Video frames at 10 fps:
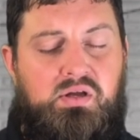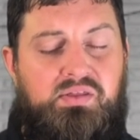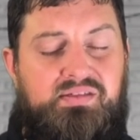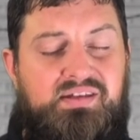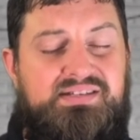
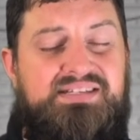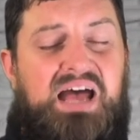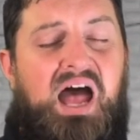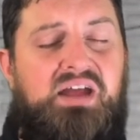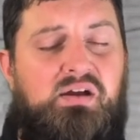the
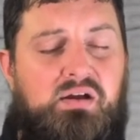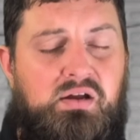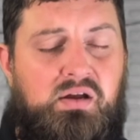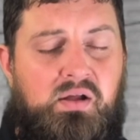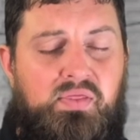
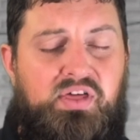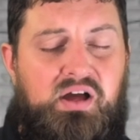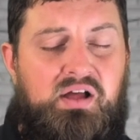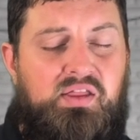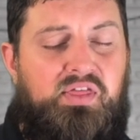desire,
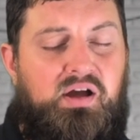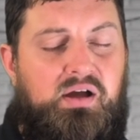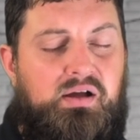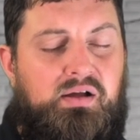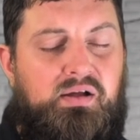the,
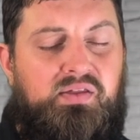the,